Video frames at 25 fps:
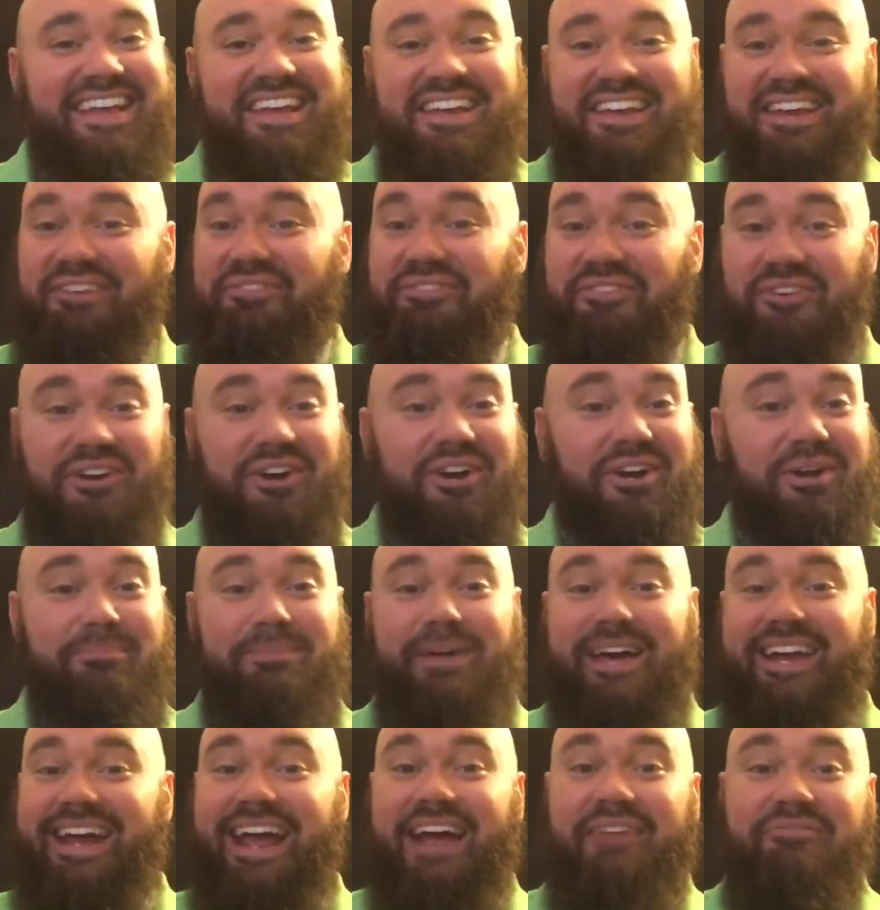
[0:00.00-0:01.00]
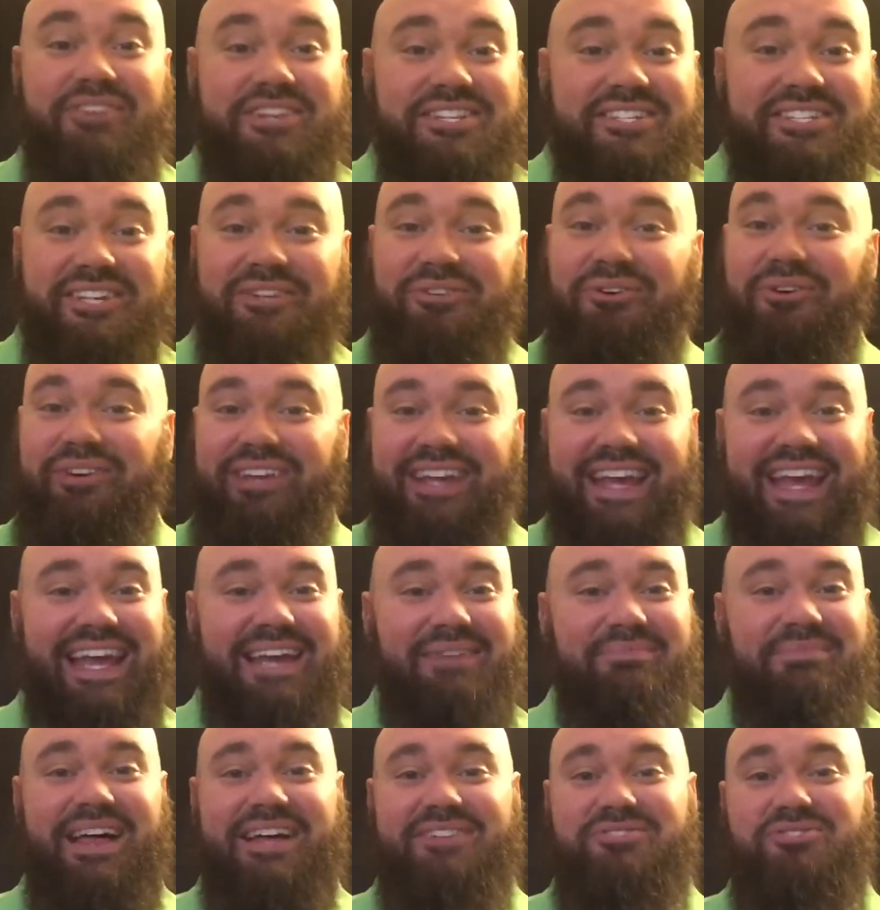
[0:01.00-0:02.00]
you're going to bet every single
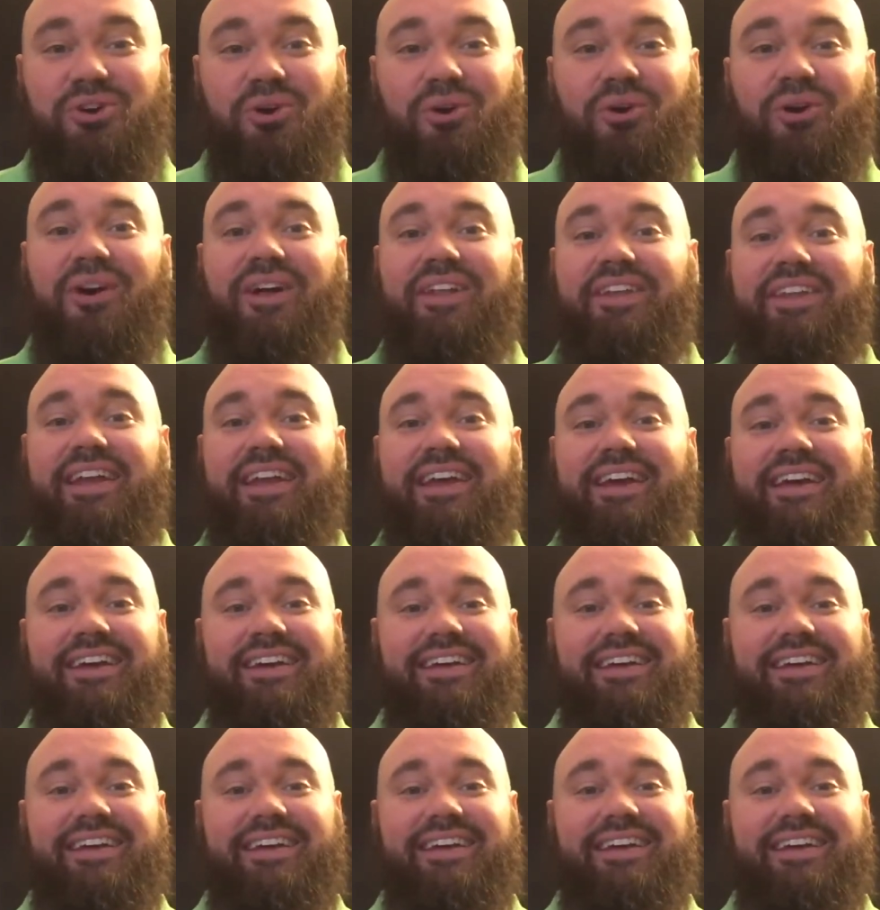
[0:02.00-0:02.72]
game that's on